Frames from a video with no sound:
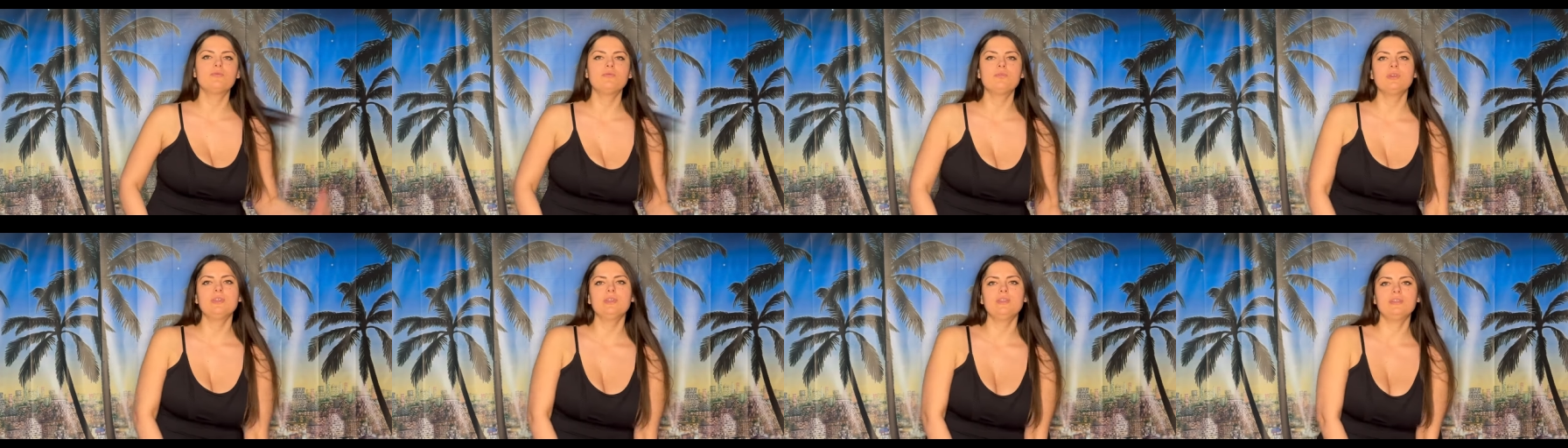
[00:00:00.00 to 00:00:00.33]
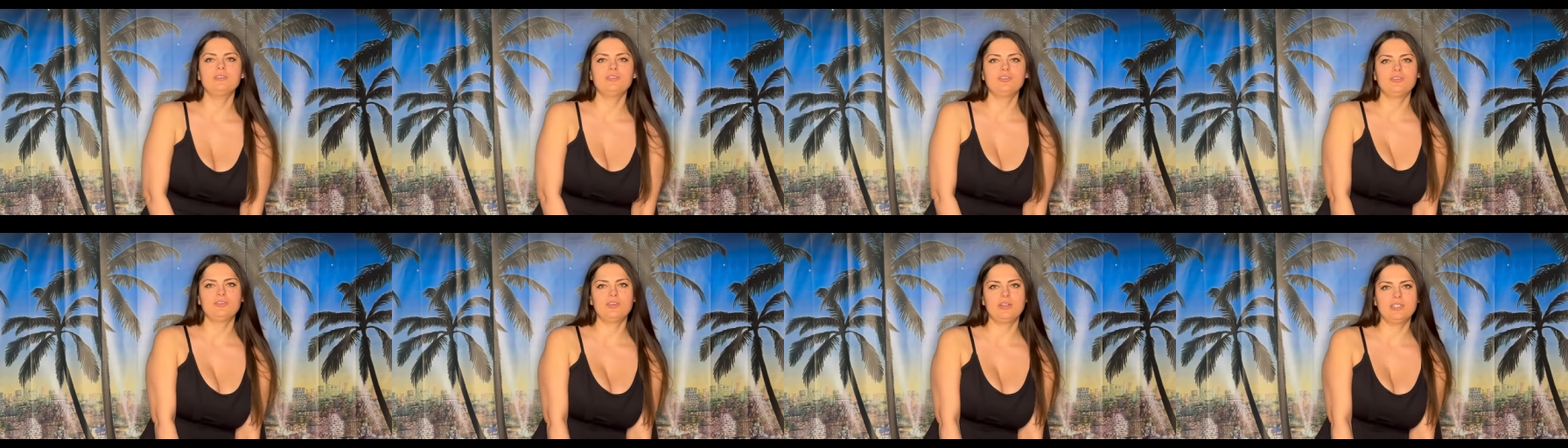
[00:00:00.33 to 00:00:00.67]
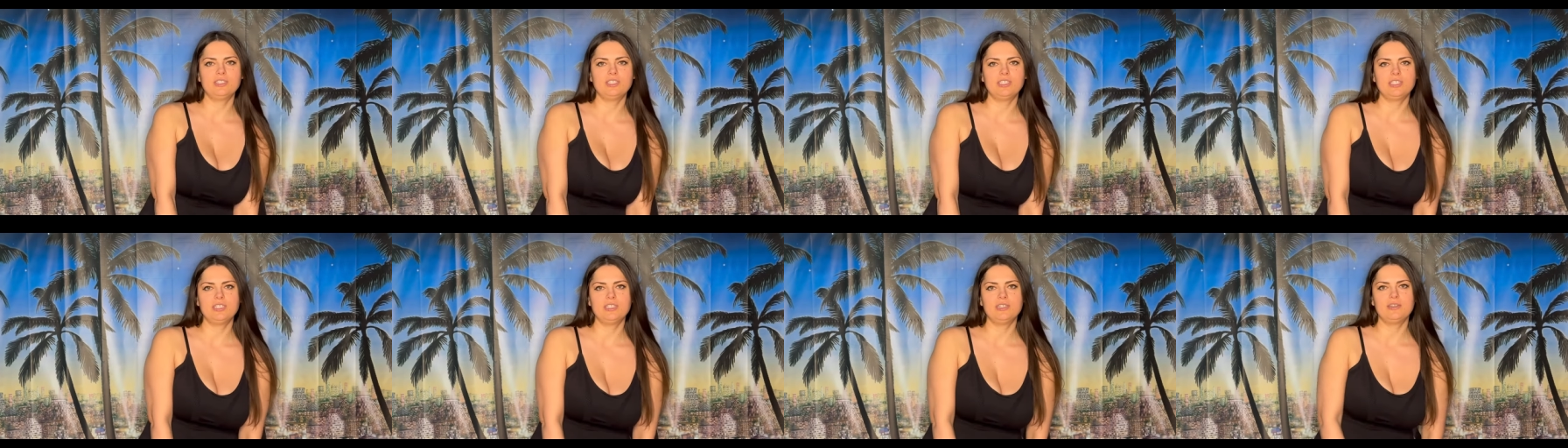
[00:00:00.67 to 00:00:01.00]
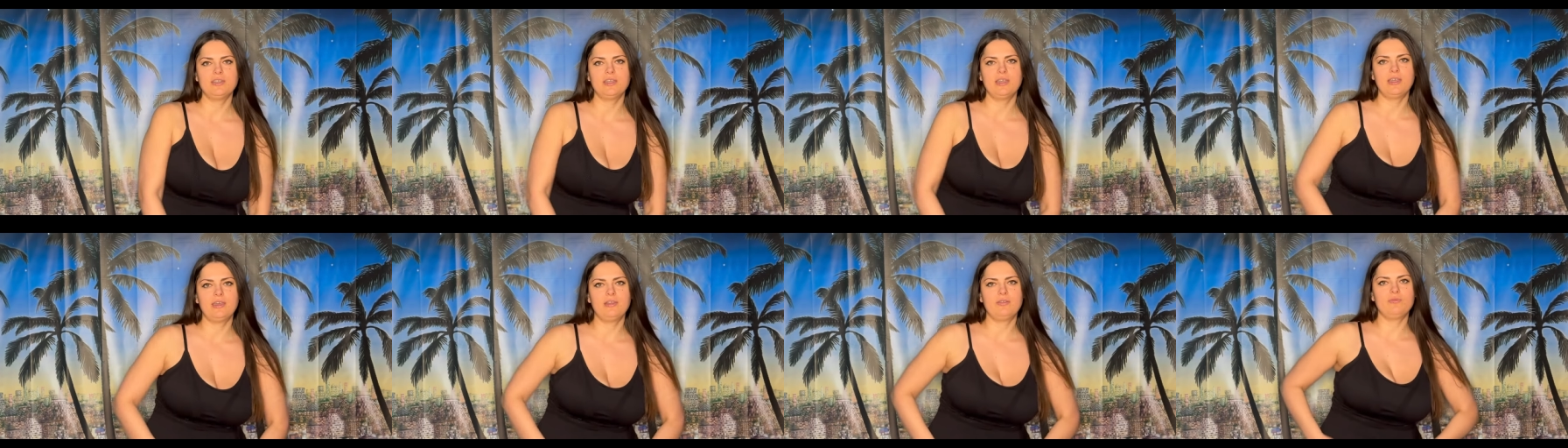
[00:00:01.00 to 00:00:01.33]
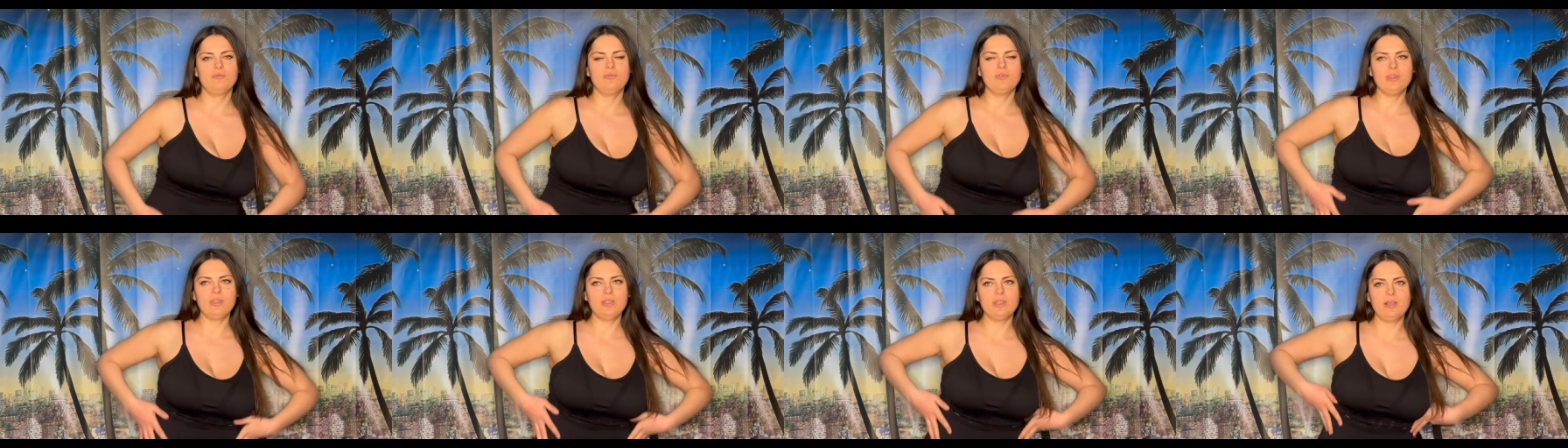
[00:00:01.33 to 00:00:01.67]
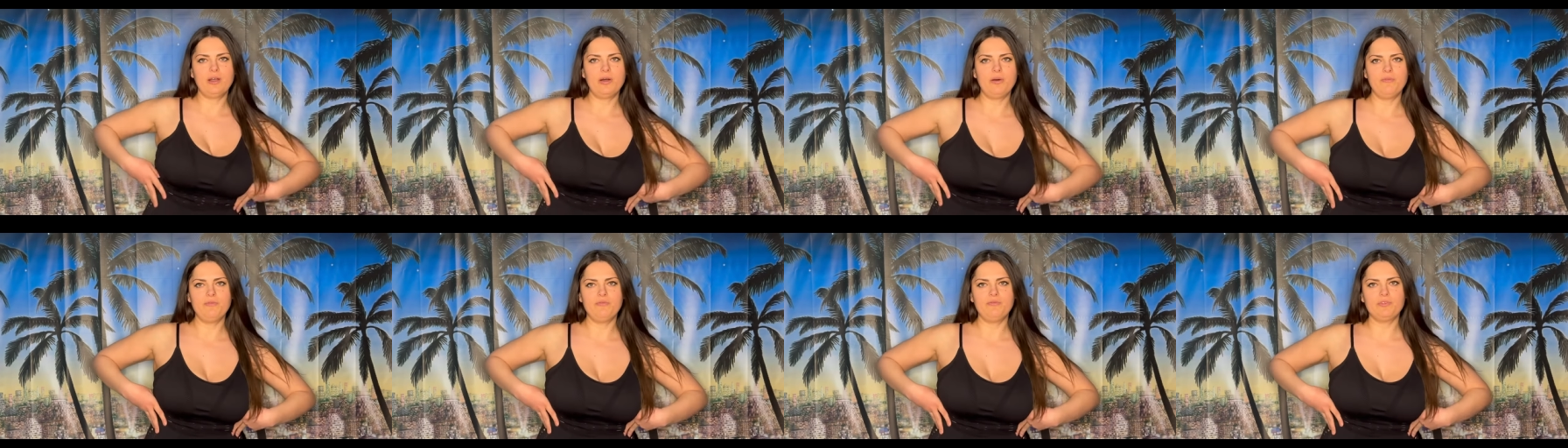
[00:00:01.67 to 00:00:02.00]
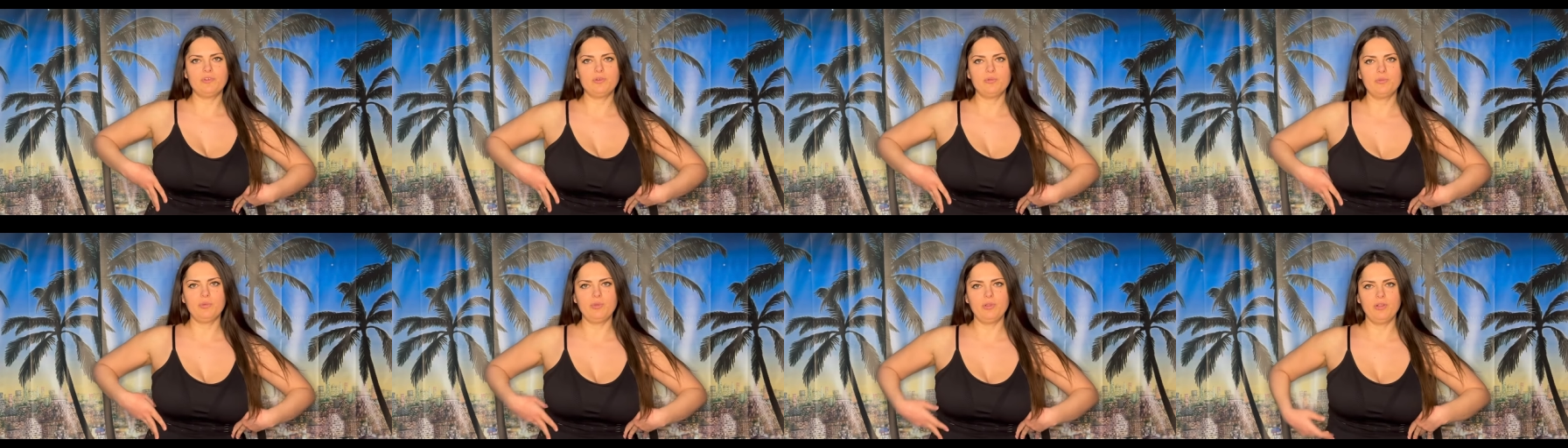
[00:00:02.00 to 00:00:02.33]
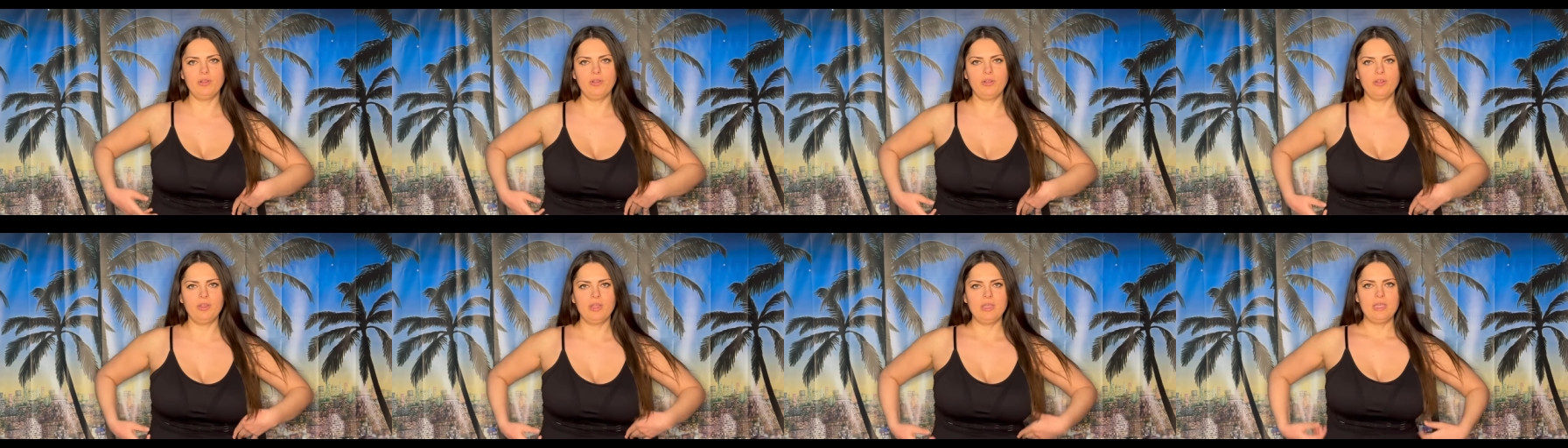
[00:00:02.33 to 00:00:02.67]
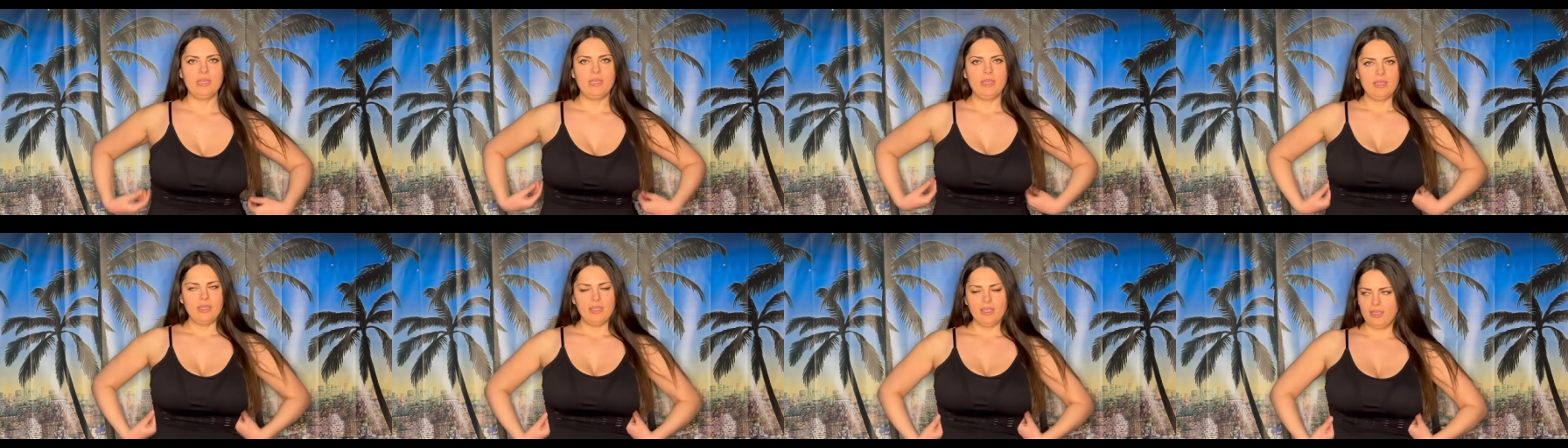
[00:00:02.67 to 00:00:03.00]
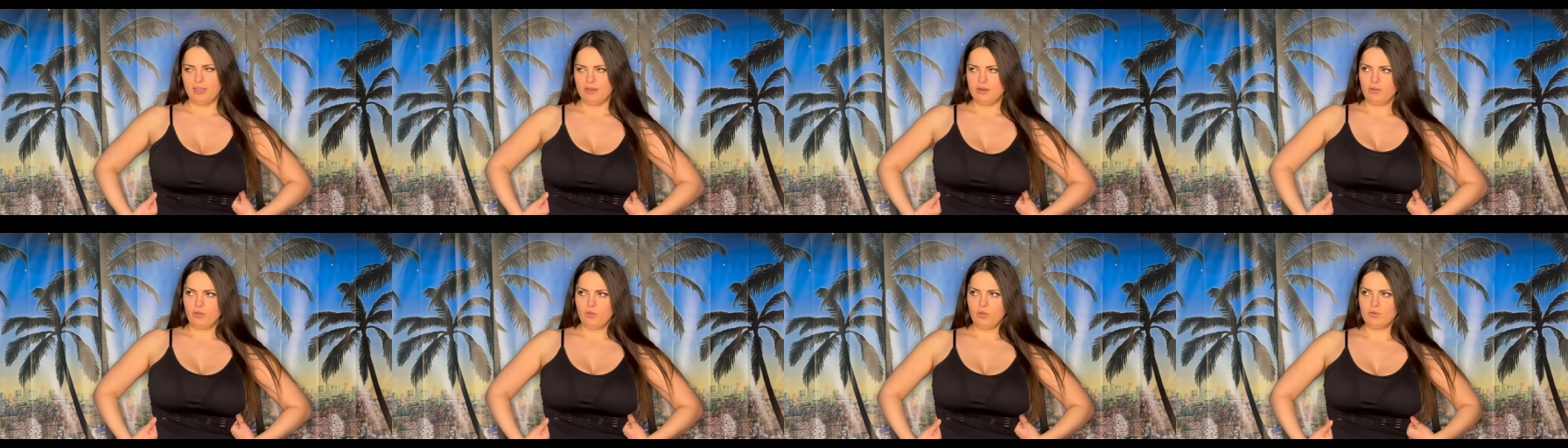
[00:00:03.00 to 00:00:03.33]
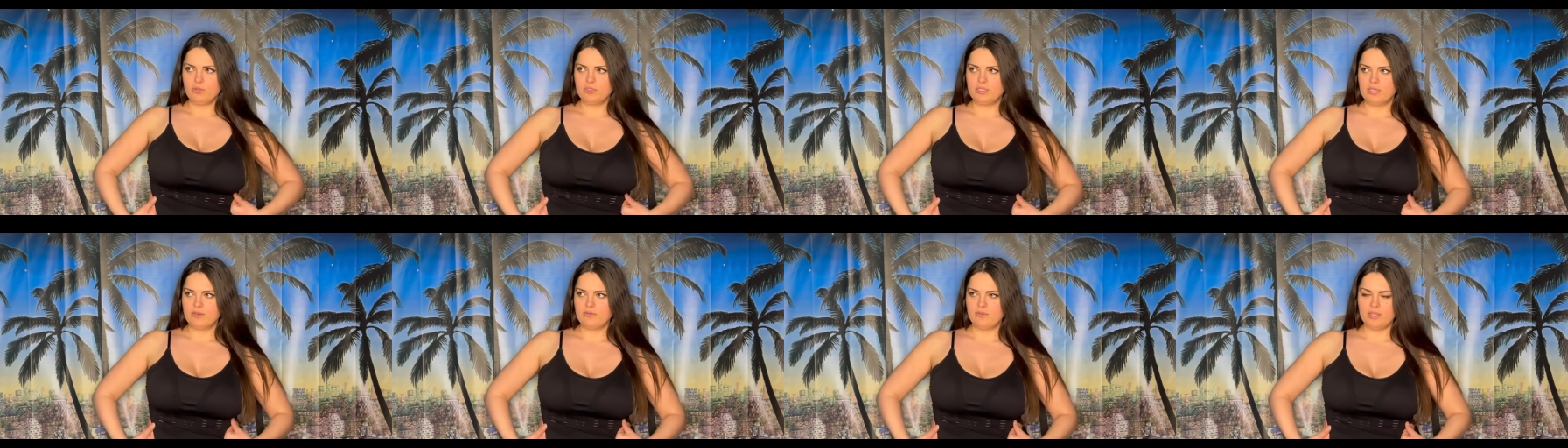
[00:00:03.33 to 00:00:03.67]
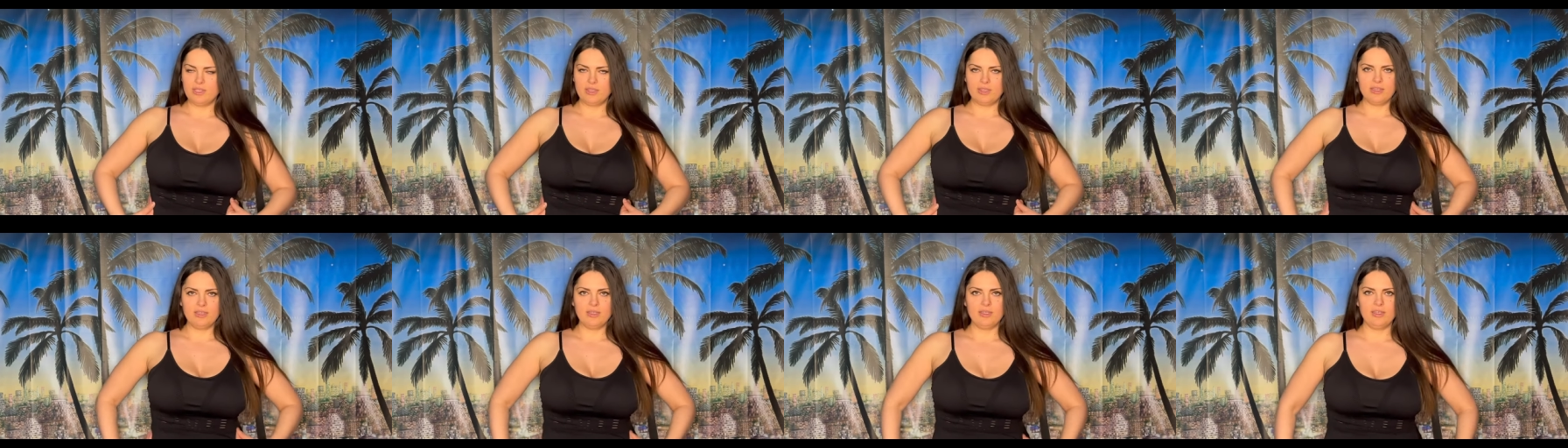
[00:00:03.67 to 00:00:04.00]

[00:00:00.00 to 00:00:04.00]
really stretchy again, really comfortable. It holds everything